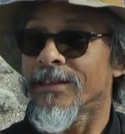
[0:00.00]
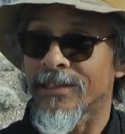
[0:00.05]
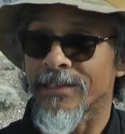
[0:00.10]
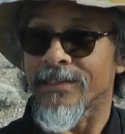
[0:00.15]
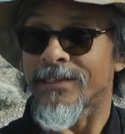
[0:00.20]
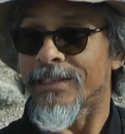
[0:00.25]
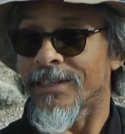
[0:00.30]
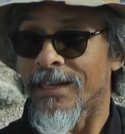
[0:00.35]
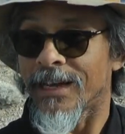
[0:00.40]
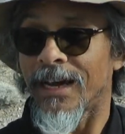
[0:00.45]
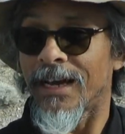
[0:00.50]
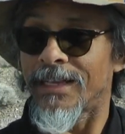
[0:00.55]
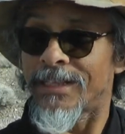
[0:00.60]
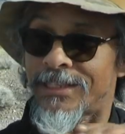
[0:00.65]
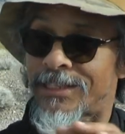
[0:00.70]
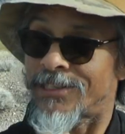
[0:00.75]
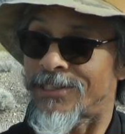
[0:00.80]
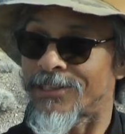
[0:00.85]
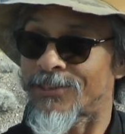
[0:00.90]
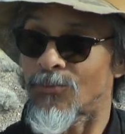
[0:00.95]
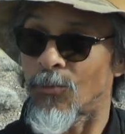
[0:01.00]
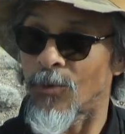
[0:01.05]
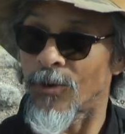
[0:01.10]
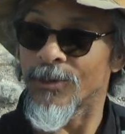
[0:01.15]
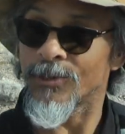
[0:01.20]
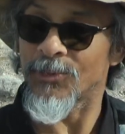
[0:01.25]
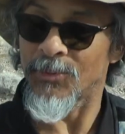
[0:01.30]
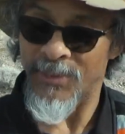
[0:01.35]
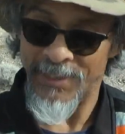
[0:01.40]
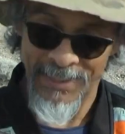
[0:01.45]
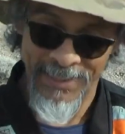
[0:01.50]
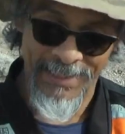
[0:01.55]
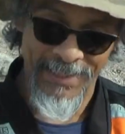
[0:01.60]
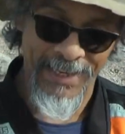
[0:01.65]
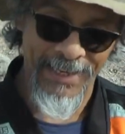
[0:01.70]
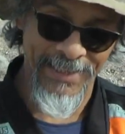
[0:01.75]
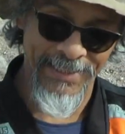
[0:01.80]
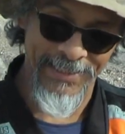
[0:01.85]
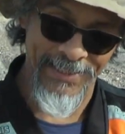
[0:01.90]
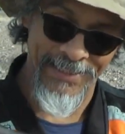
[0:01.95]
This is the guy that just works with the
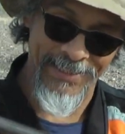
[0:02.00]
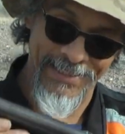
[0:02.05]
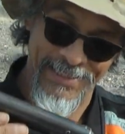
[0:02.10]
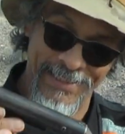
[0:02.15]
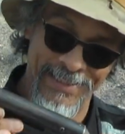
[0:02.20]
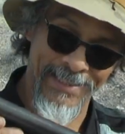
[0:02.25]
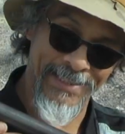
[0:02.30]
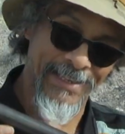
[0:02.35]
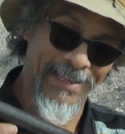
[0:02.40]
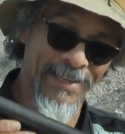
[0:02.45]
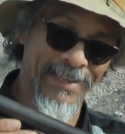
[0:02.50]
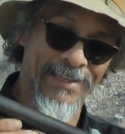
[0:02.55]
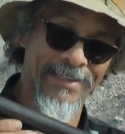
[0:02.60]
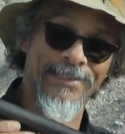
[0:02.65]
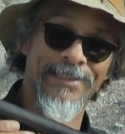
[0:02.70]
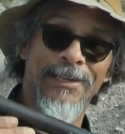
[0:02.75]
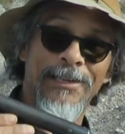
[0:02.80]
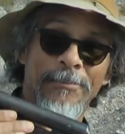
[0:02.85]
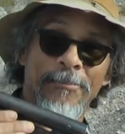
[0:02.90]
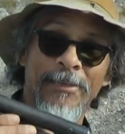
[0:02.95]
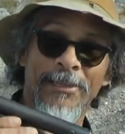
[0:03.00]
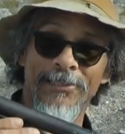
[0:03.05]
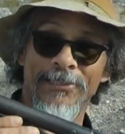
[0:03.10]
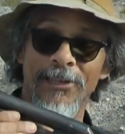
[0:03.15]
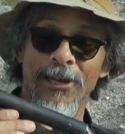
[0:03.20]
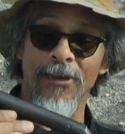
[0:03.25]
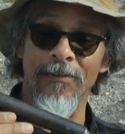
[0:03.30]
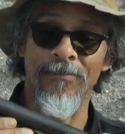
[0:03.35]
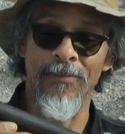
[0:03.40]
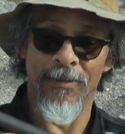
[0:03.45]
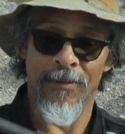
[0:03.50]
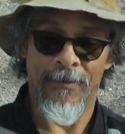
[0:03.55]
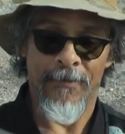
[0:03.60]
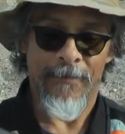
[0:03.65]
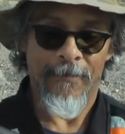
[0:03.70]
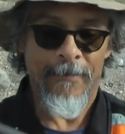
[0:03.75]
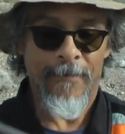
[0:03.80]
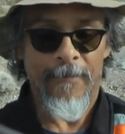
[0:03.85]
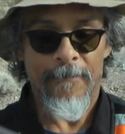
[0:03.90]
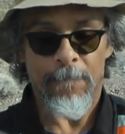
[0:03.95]
Daisies and the Kings like myself.
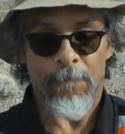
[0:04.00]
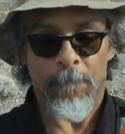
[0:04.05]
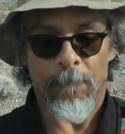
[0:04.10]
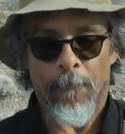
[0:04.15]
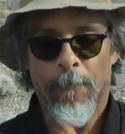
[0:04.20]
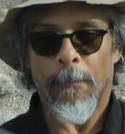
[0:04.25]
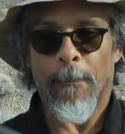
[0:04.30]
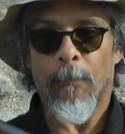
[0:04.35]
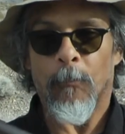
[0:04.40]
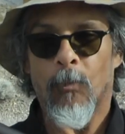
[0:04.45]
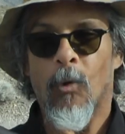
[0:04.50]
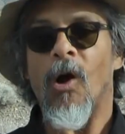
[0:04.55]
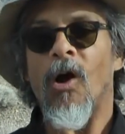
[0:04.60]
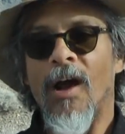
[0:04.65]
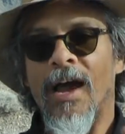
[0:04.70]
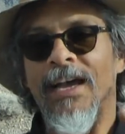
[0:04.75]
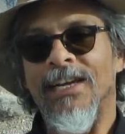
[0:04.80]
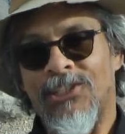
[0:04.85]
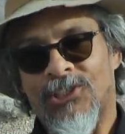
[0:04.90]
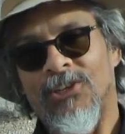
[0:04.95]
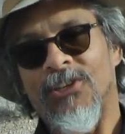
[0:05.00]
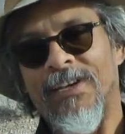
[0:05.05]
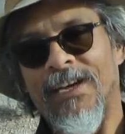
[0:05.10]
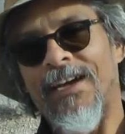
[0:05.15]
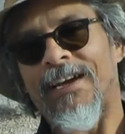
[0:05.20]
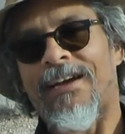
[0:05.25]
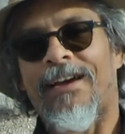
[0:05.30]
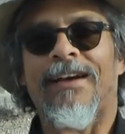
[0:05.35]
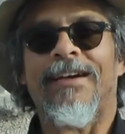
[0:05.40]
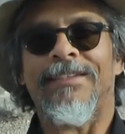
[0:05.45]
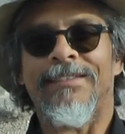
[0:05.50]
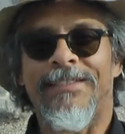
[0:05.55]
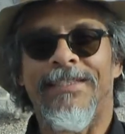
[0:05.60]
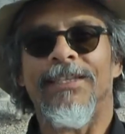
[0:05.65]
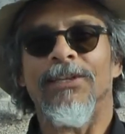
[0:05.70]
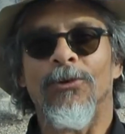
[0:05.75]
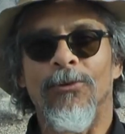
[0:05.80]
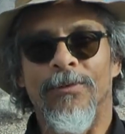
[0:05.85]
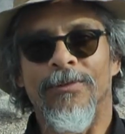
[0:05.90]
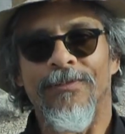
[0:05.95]
Well, actually, I
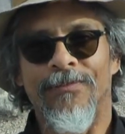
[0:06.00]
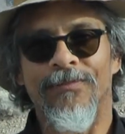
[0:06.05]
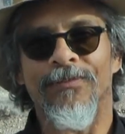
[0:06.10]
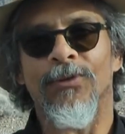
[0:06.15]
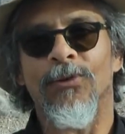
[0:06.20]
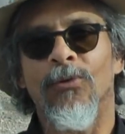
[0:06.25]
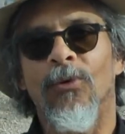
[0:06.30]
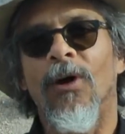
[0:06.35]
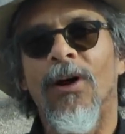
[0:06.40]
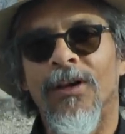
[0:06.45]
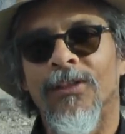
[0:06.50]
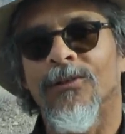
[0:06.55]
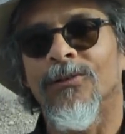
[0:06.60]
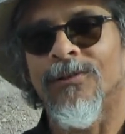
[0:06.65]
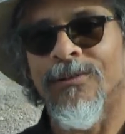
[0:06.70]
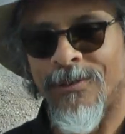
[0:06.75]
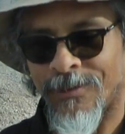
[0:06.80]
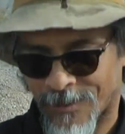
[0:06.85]
deal with a few other